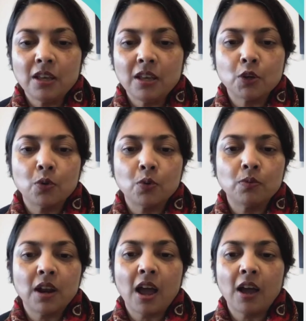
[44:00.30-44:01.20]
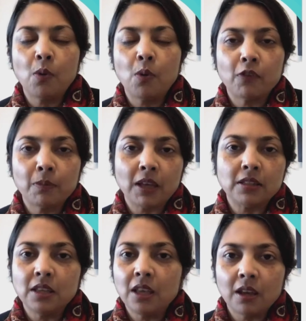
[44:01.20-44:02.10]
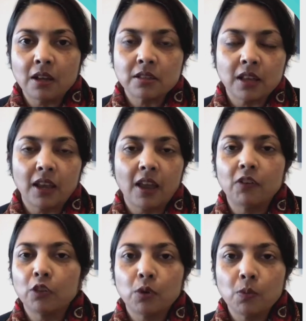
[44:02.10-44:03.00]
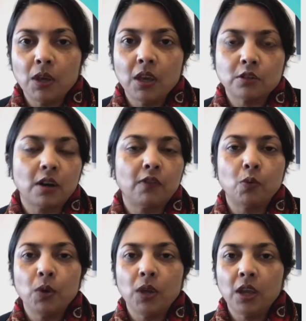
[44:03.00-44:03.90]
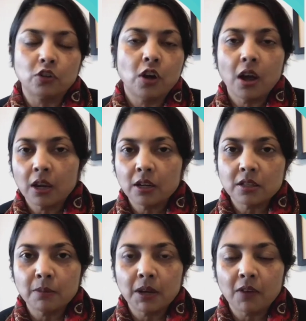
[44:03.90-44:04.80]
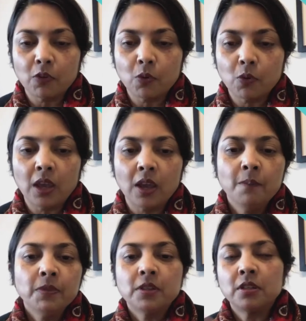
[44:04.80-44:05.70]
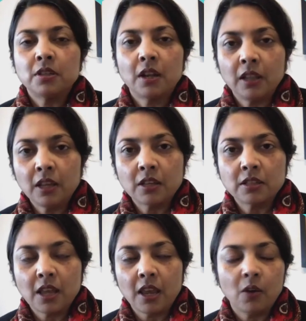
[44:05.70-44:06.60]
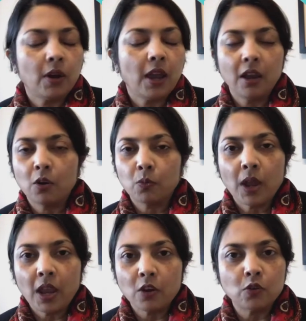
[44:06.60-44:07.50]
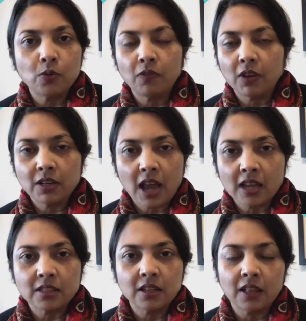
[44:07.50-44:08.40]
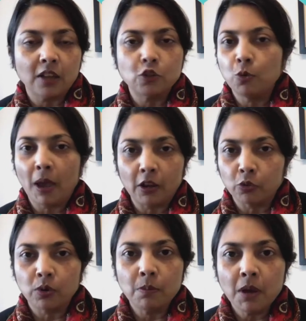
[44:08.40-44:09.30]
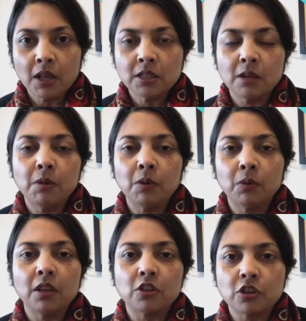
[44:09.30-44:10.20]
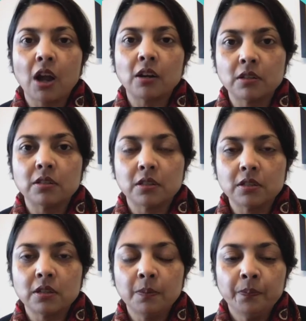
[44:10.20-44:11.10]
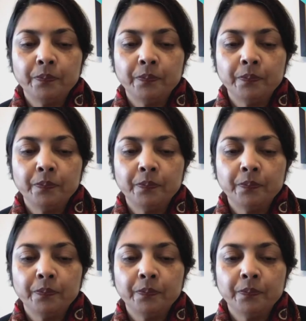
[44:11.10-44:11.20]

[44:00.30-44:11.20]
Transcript: So not going from seeing us every 3 weeks or every week or talking to somebody every week to suddenly us saying, okay, great, you're doing fantastic, I'll see you back in 3 months, can be really a shock to the system.